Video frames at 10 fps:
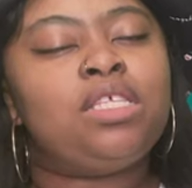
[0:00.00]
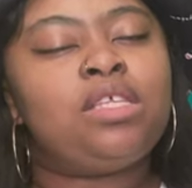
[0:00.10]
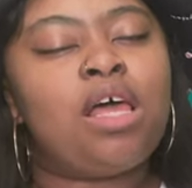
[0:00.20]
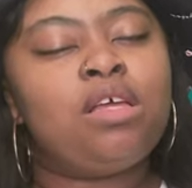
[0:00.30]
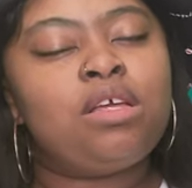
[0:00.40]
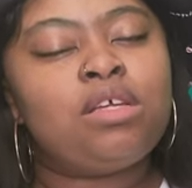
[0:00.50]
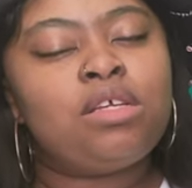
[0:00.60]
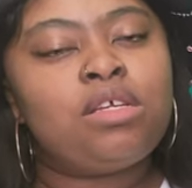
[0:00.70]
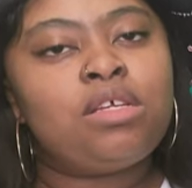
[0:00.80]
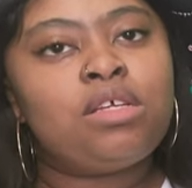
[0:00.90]

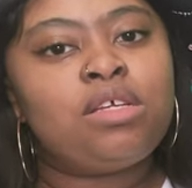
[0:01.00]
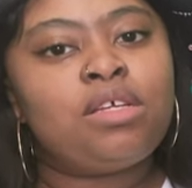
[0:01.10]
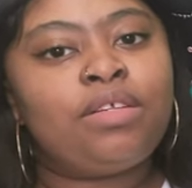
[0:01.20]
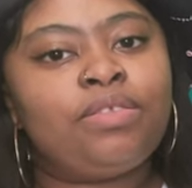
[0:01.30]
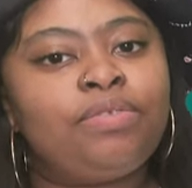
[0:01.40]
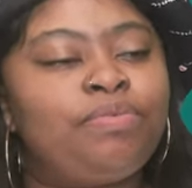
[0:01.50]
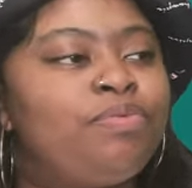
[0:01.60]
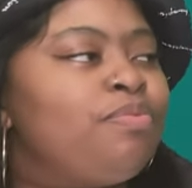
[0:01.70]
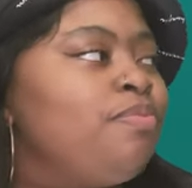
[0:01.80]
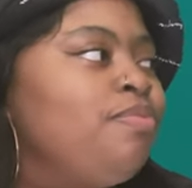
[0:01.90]

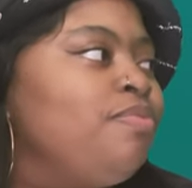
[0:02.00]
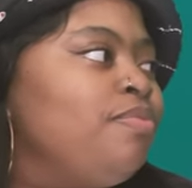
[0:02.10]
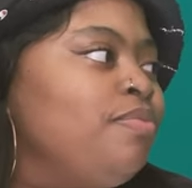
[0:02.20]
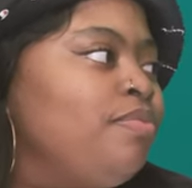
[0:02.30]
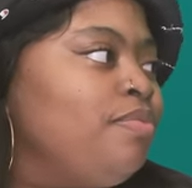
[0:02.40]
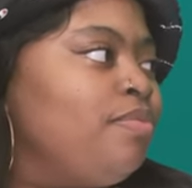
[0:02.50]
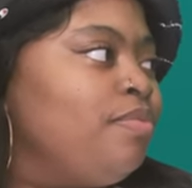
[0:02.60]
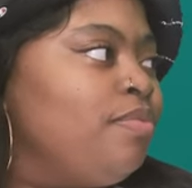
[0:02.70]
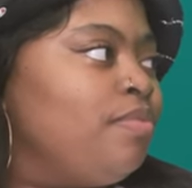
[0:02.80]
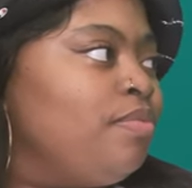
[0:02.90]

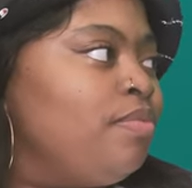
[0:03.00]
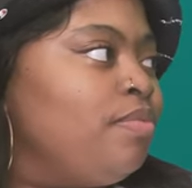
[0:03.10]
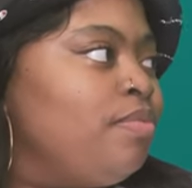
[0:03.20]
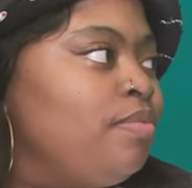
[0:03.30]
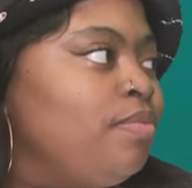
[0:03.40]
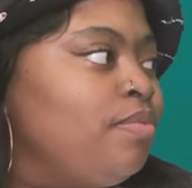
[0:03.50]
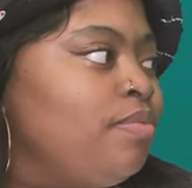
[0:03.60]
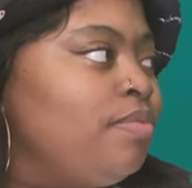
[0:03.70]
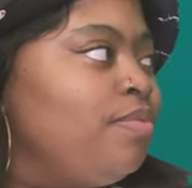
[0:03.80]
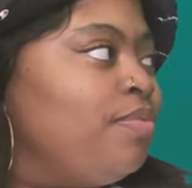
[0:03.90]

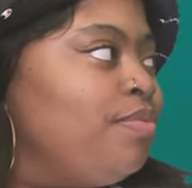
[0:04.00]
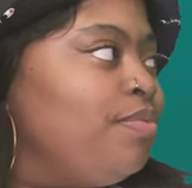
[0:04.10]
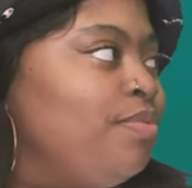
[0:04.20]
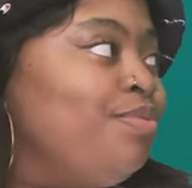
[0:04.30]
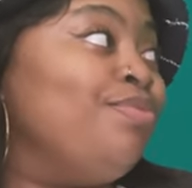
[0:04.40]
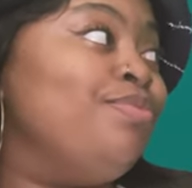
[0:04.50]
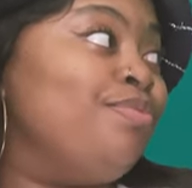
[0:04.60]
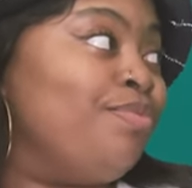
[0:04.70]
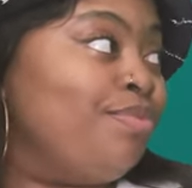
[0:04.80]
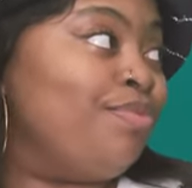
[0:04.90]

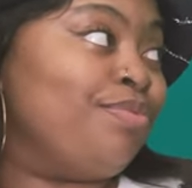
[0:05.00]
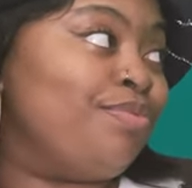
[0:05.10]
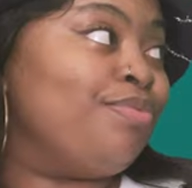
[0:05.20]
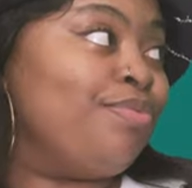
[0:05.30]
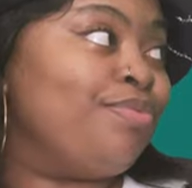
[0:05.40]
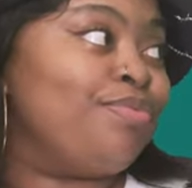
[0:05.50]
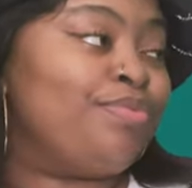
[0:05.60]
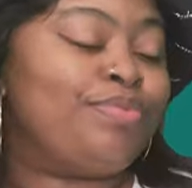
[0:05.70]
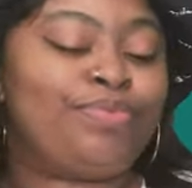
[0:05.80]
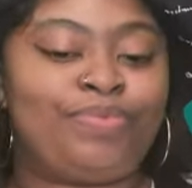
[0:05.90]

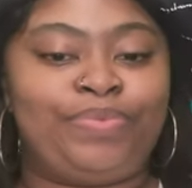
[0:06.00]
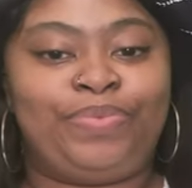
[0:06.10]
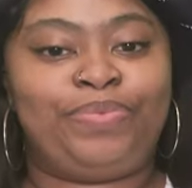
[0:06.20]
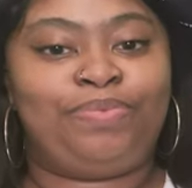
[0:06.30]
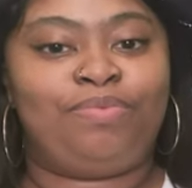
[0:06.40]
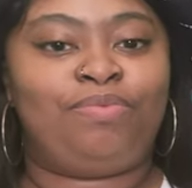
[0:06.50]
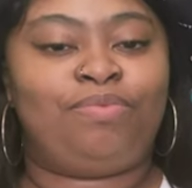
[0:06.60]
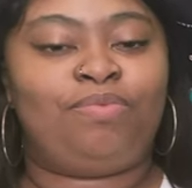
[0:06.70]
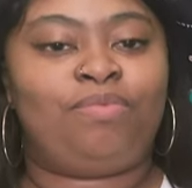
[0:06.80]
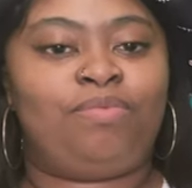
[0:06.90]

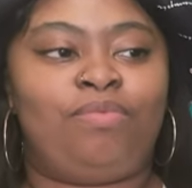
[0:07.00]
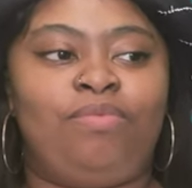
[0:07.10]
This person isn't speaking.